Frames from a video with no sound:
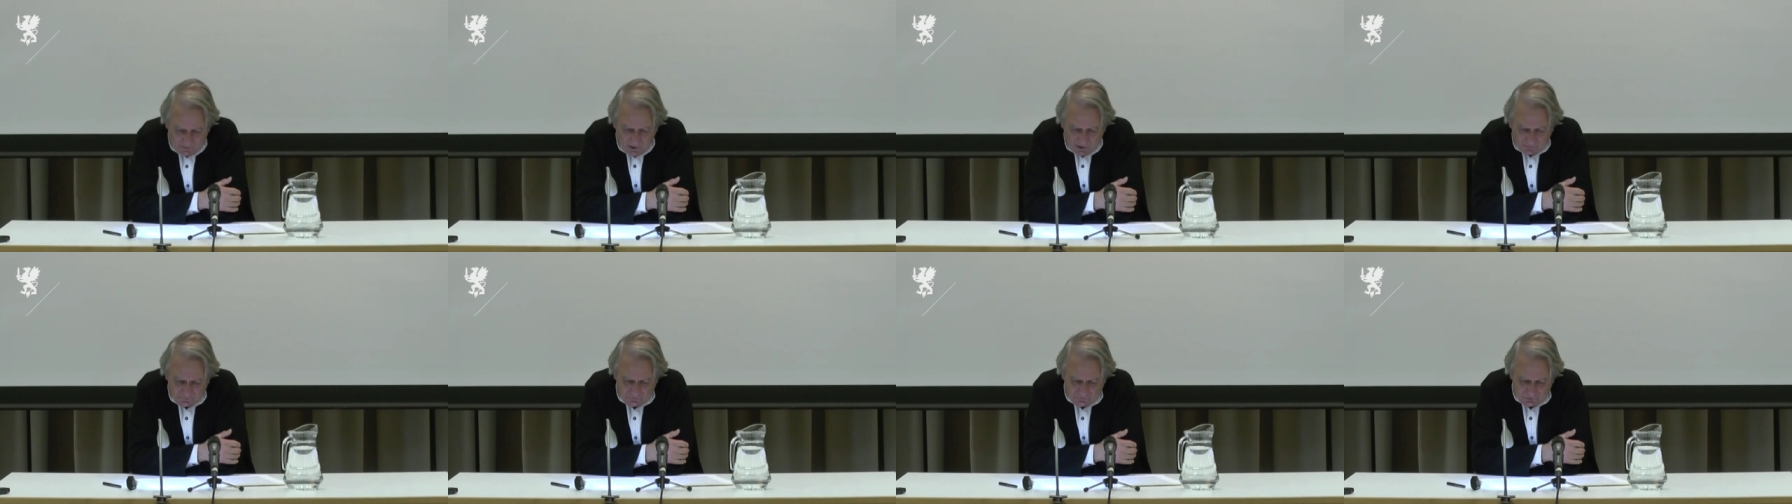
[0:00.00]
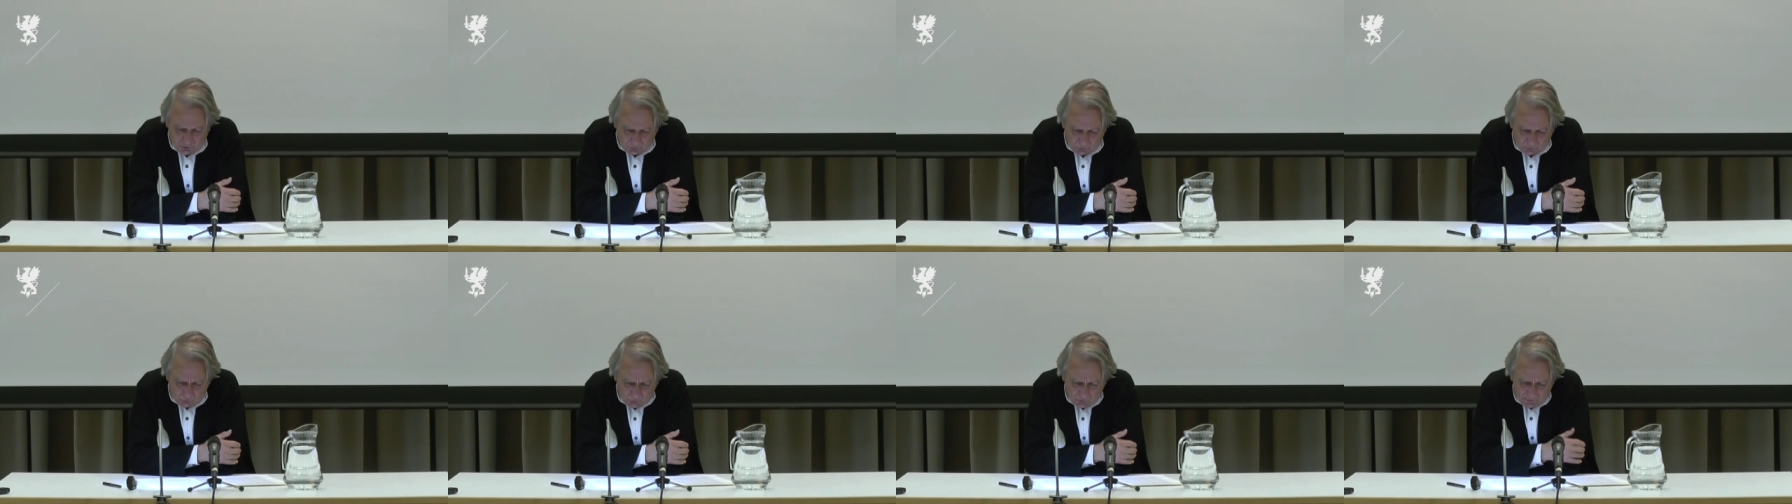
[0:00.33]

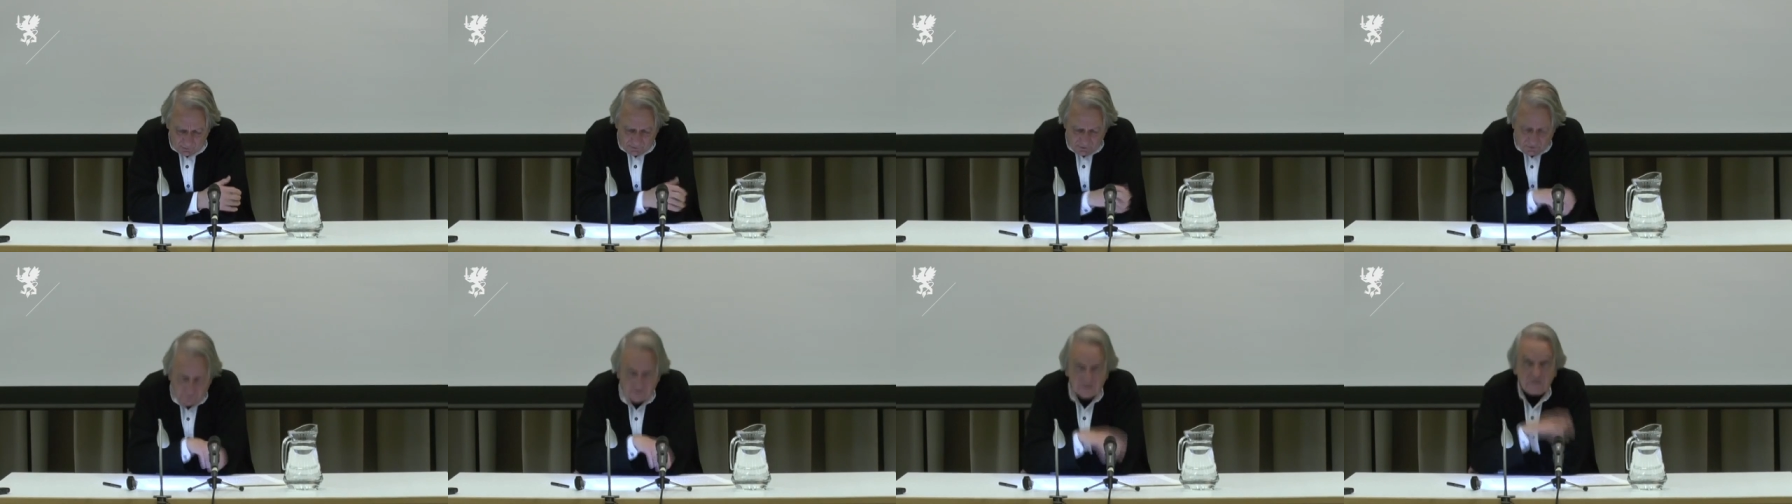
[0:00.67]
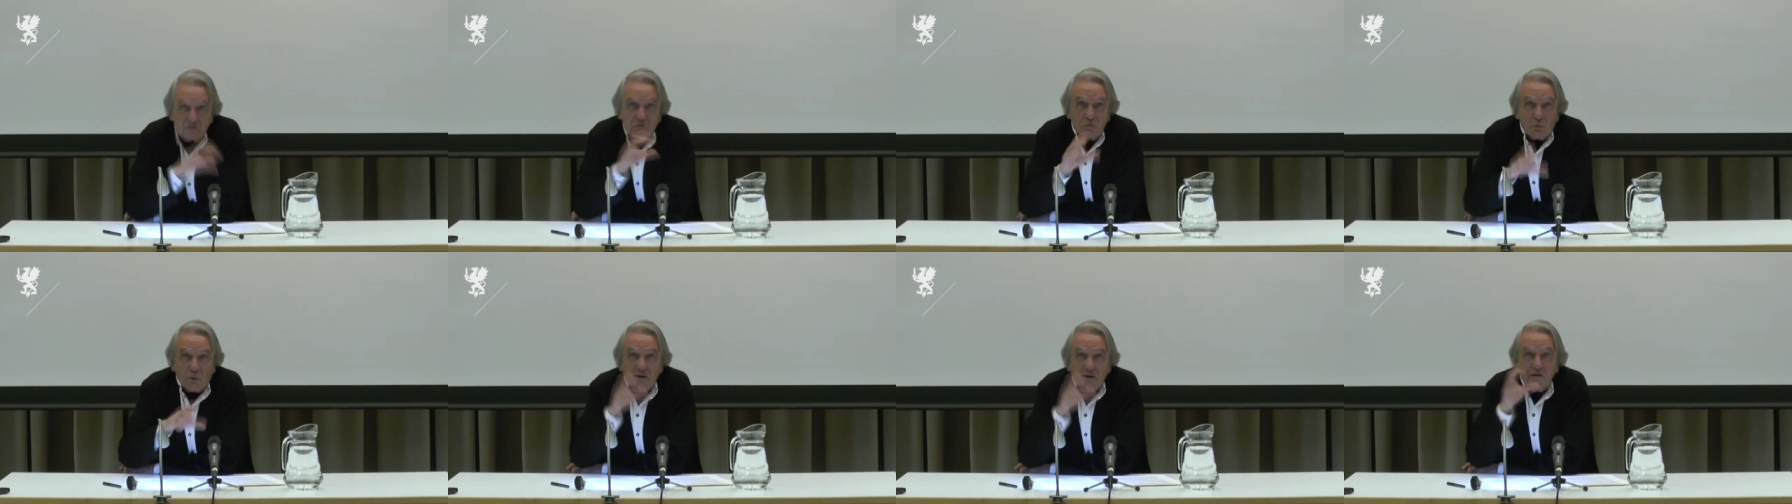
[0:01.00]
after all, in
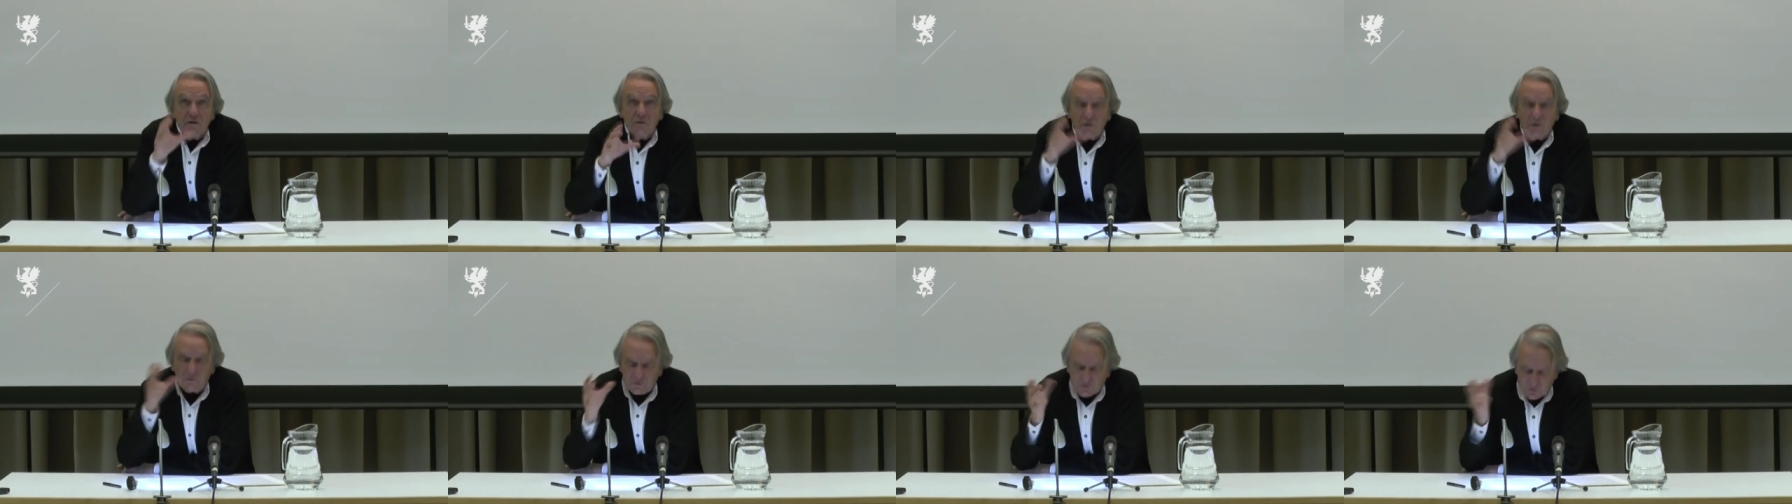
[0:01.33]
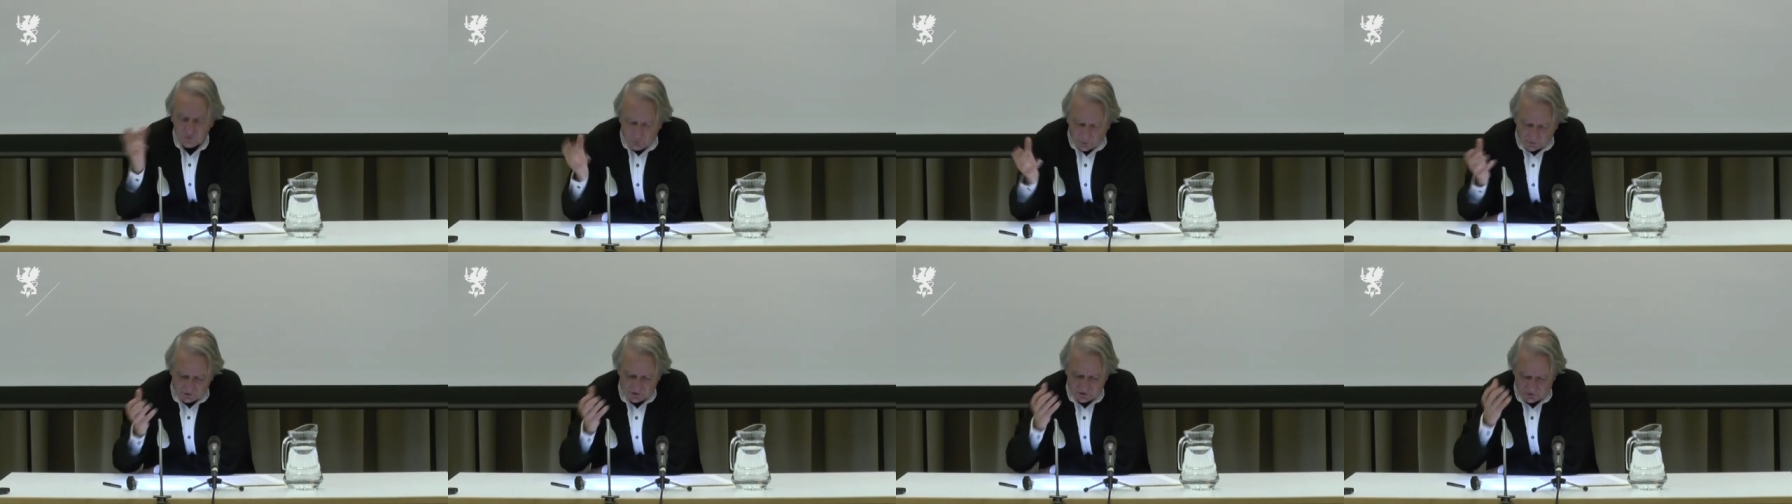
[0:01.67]
this
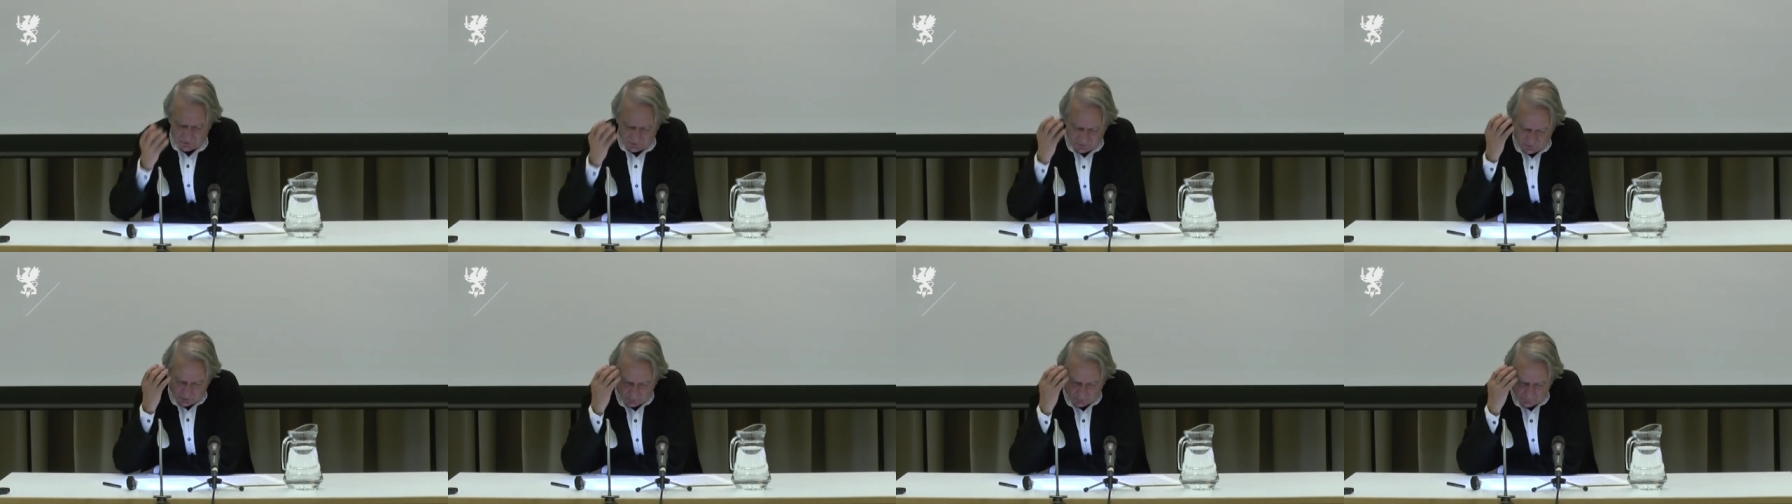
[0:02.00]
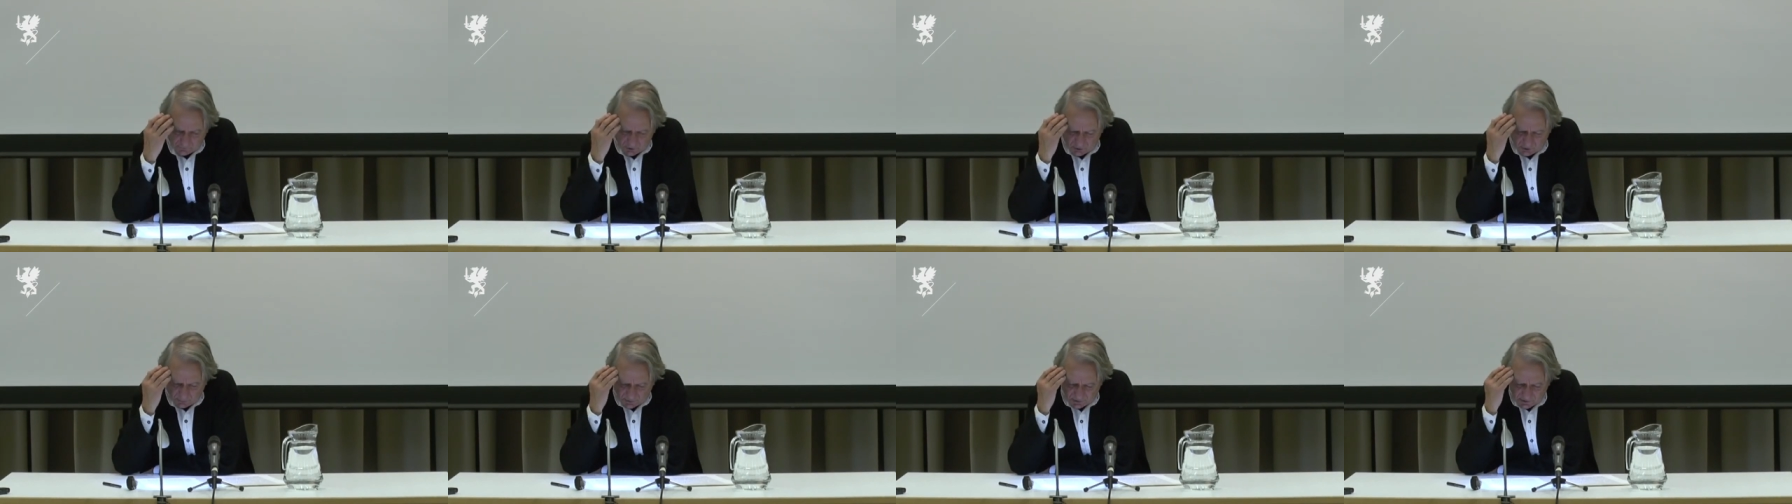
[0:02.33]
reconstruction of
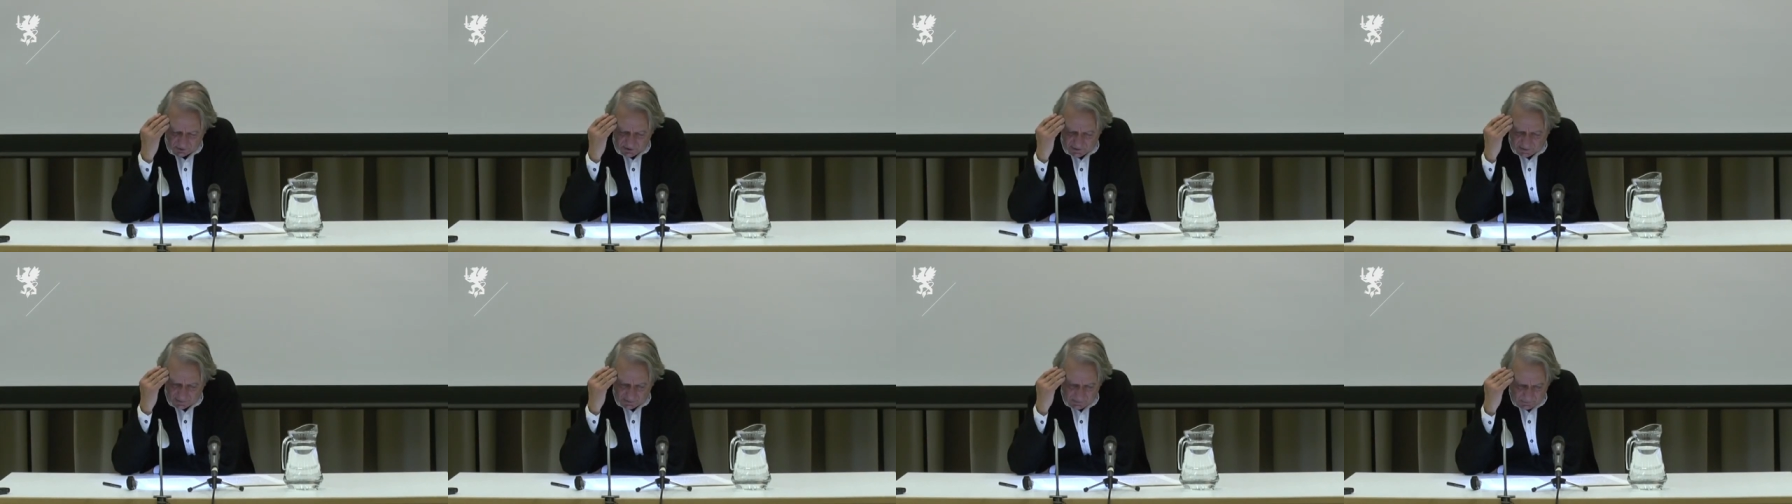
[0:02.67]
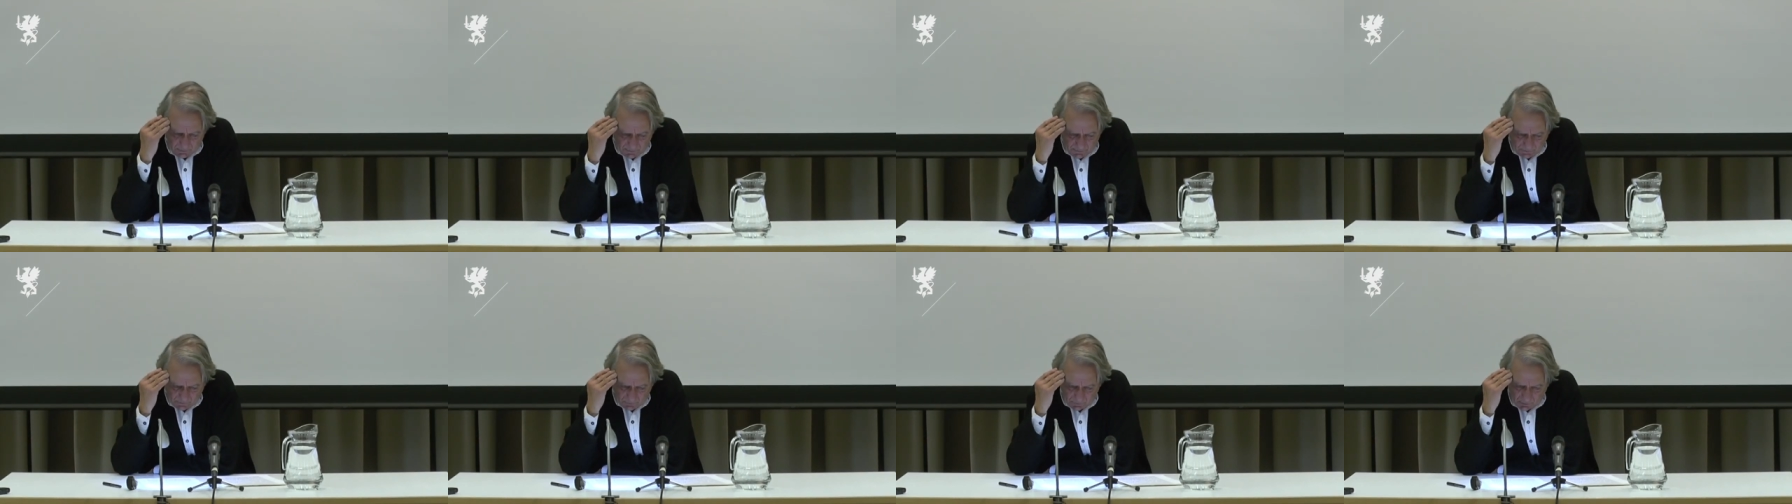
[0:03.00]
a common
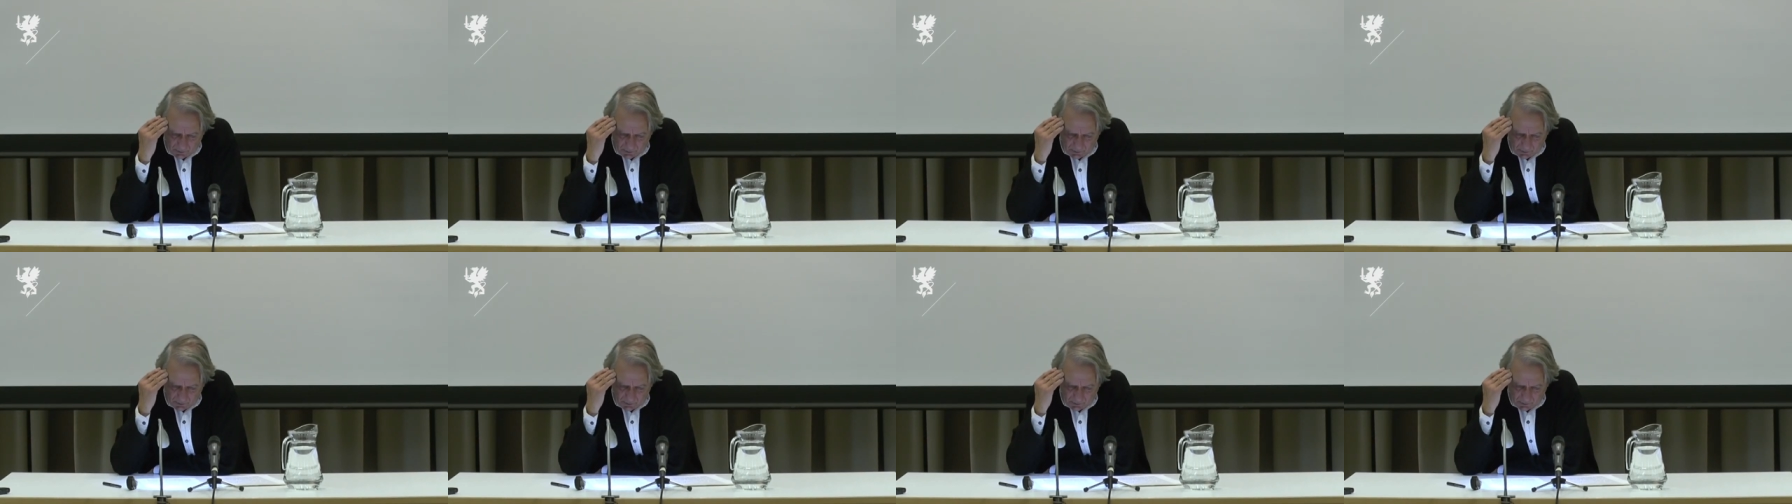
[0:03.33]
time.